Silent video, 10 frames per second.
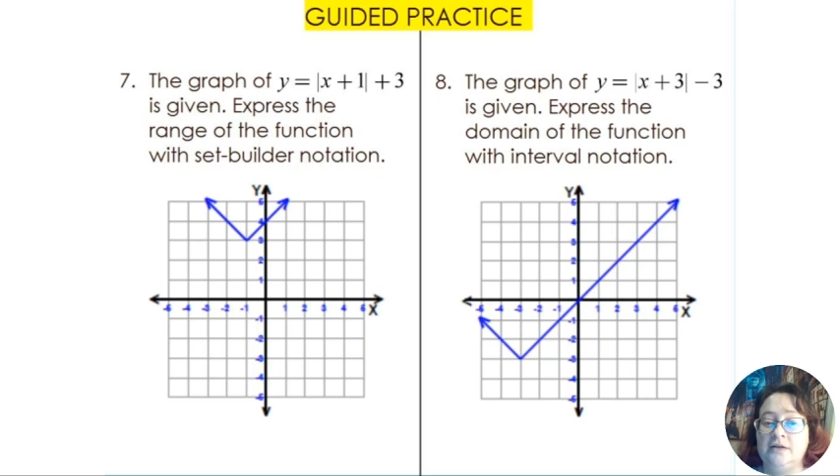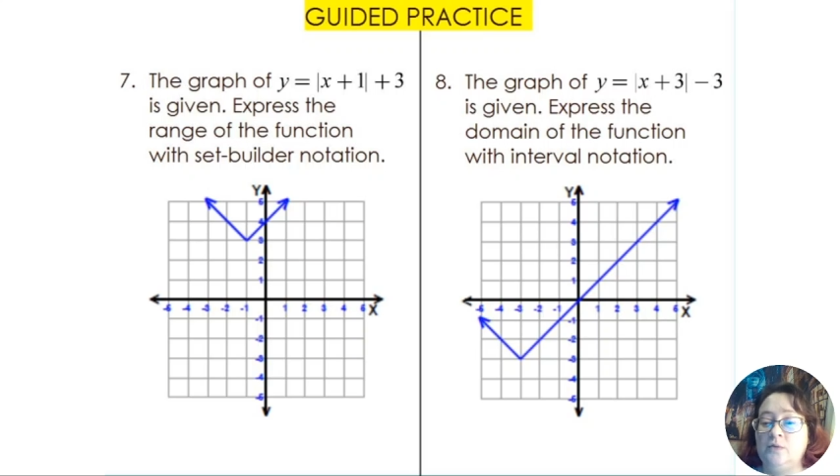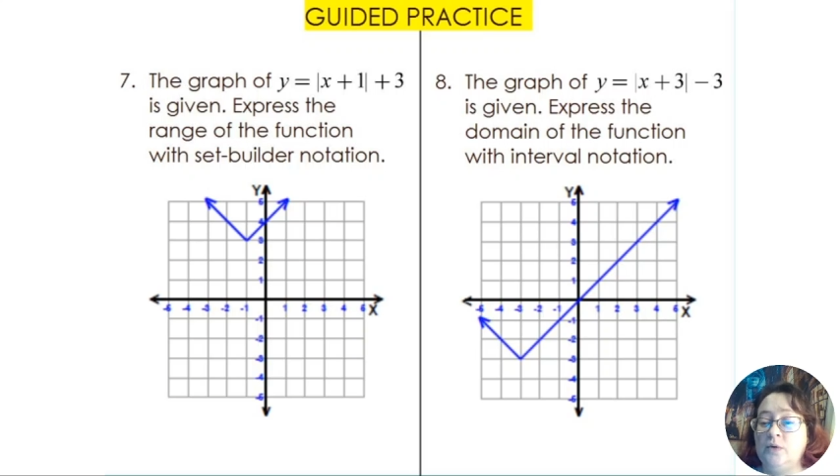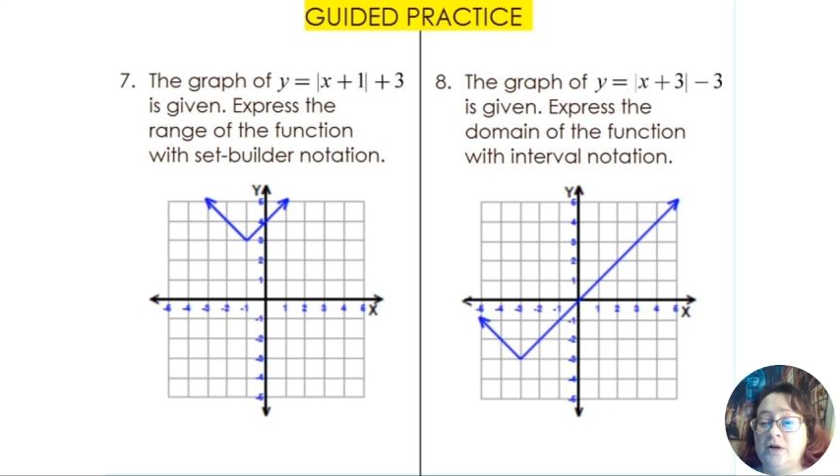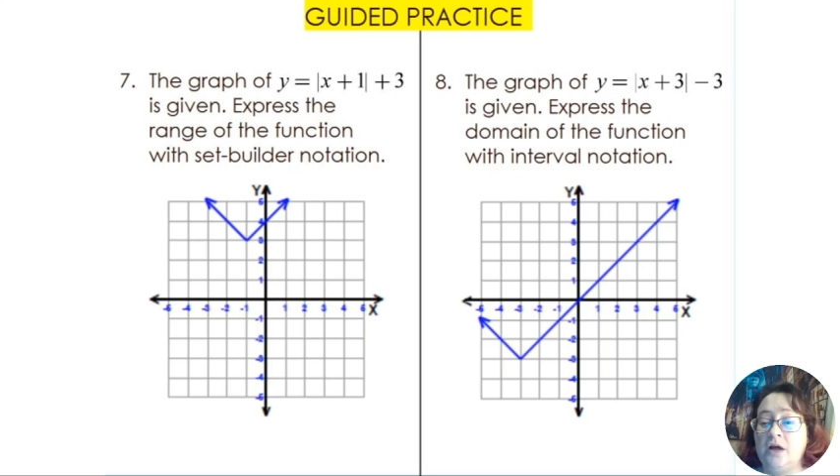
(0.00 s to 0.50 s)

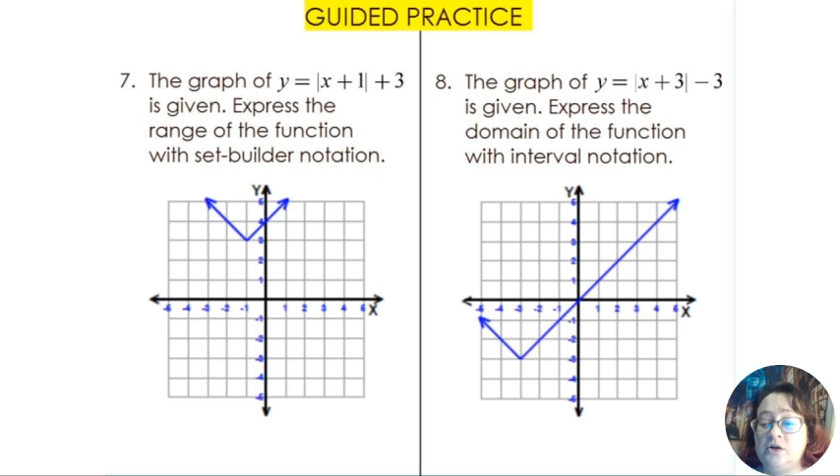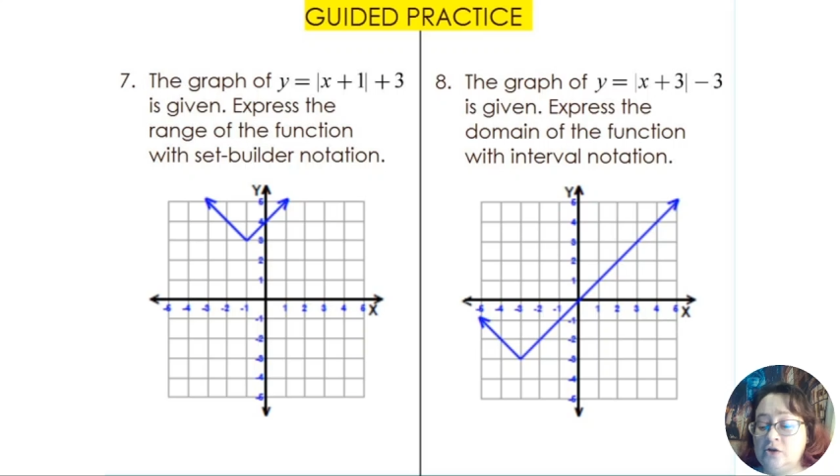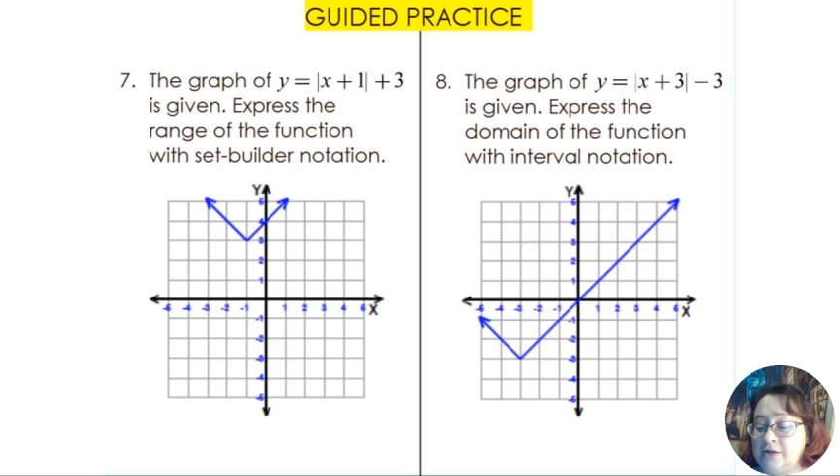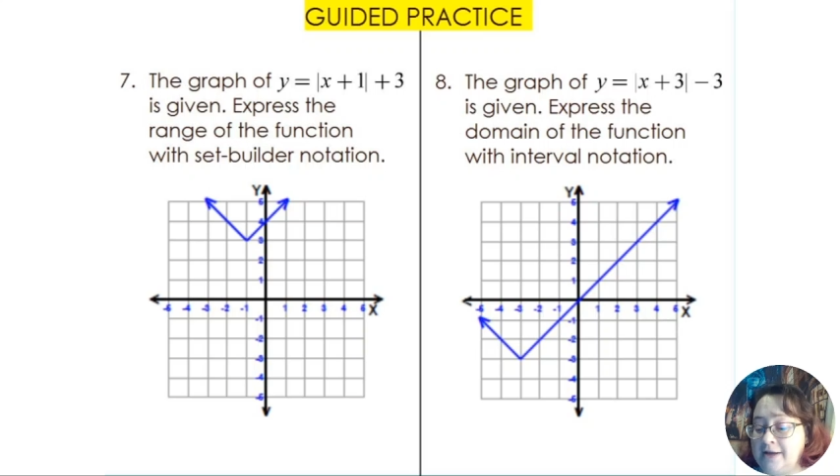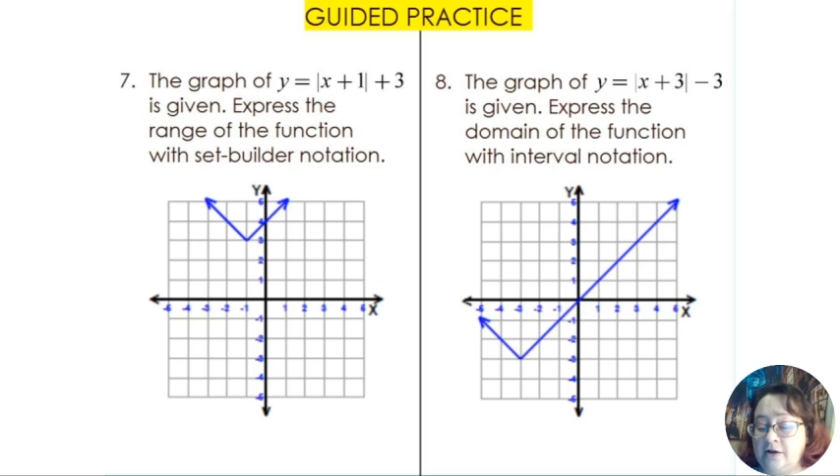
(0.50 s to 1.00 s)
We're going to
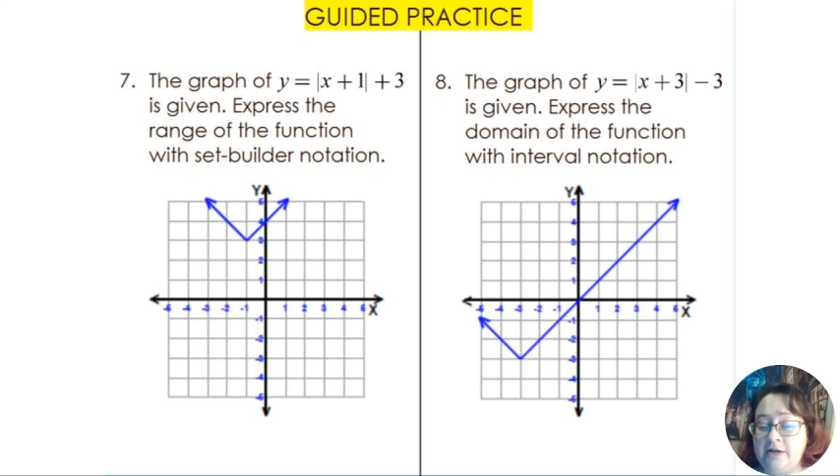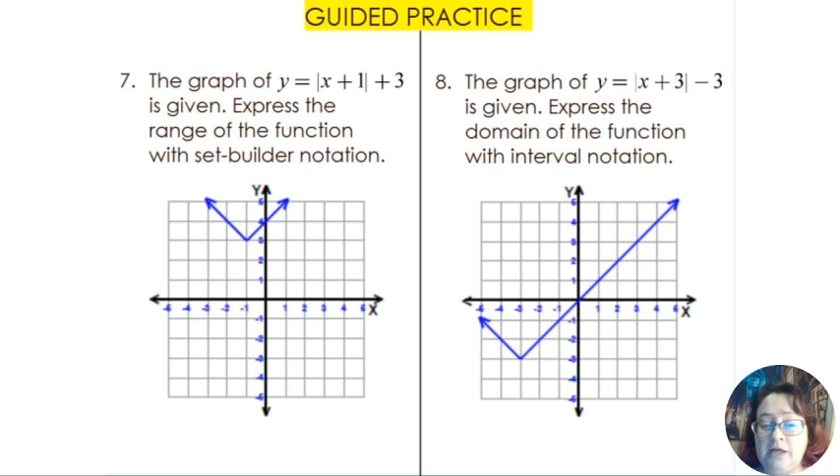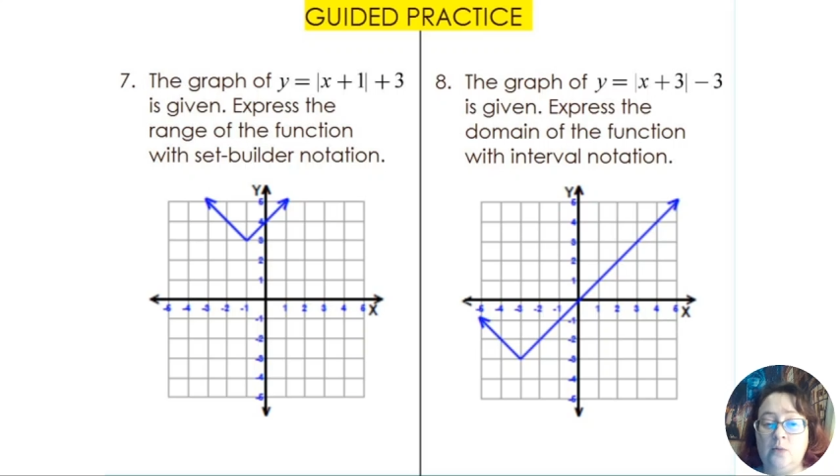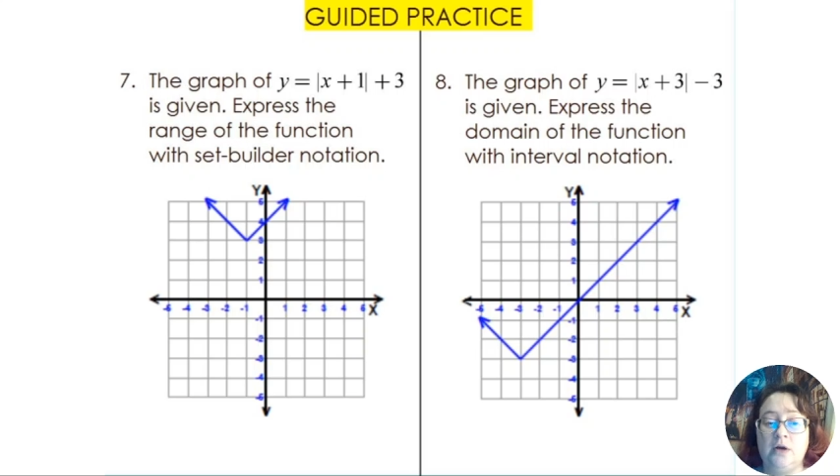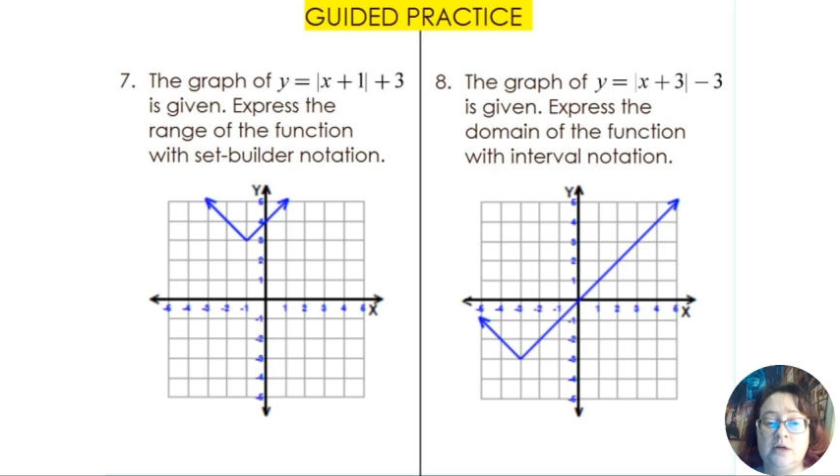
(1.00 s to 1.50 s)
underline our
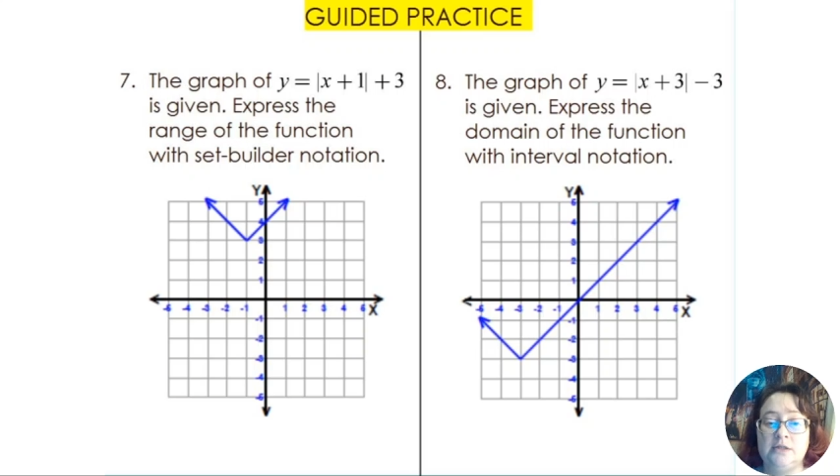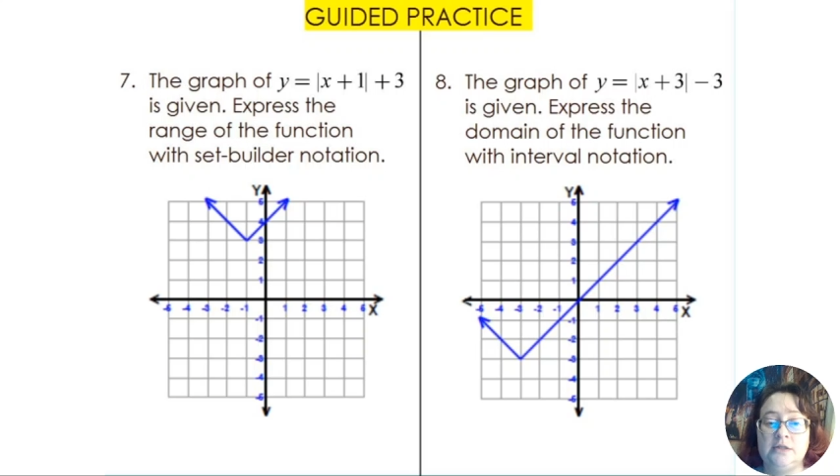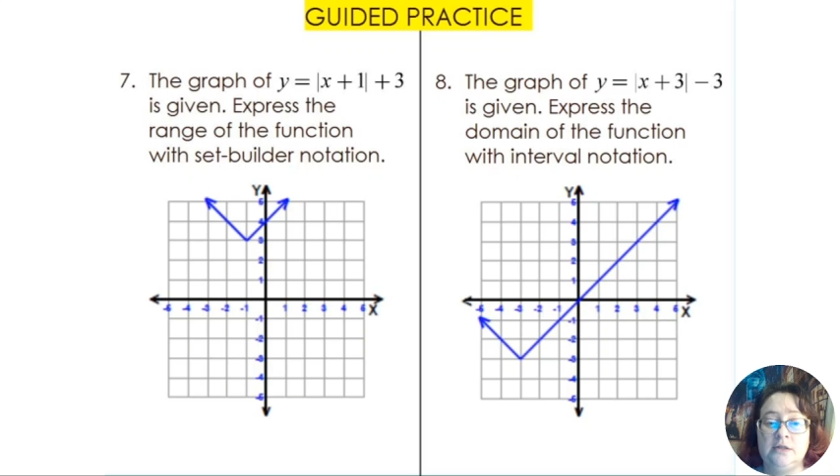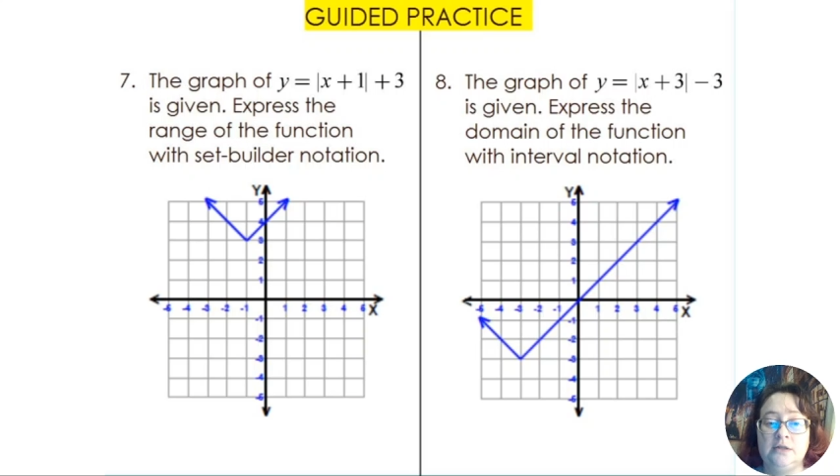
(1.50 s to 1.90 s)
keywords,